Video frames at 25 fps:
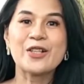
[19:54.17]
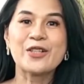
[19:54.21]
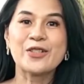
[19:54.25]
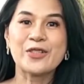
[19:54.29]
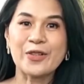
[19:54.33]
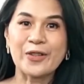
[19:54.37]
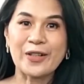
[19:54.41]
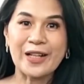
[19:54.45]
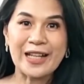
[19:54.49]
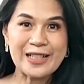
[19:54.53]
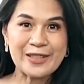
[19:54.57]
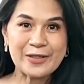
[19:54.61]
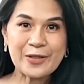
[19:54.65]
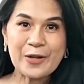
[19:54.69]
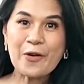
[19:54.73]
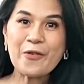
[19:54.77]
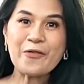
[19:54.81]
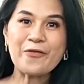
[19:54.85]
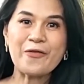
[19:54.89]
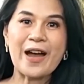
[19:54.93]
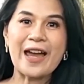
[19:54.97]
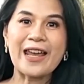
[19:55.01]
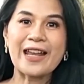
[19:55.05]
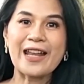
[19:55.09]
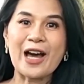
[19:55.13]
So let's
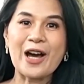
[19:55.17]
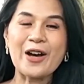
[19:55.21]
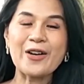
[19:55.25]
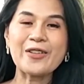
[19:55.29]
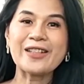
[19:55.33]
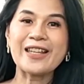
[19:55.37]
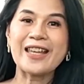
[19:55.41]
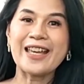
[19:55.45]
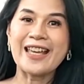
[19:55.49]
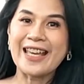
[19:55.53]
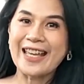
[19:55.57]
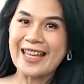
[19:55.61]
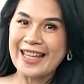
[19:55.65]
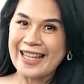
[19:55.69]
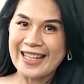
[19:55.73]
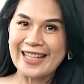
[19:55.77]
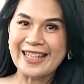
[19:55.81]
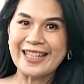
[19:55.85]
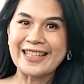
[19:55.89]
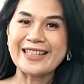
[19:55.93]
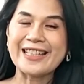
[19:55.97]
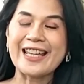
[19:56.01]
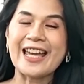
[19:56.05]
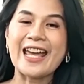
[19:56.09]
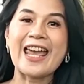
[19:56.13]
go find out
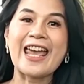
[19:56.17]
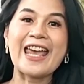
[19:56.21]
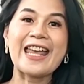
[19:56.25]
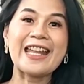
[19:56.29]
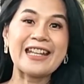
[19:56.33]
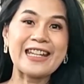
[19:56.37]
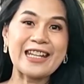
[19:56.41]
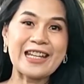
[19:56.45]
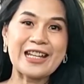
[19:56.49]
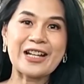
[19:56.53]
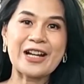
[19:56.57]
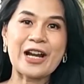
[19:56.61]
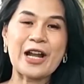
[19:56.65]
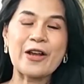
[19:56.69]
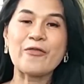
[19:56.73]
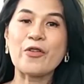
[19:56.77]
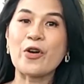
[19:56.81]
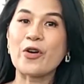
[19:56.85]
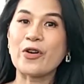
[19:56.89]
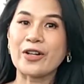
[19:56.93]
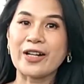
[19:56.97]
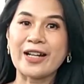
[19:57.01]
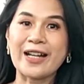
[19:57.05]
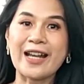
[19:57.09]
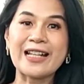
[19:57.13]
in the handicraft
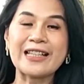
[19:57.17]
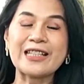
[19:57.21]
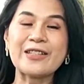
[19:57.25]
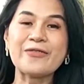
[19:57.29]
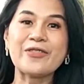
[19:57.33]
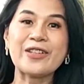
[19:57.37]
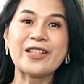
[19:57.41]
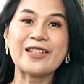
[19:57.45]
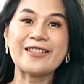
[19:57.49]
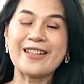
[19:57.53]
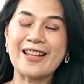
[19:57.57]
or creative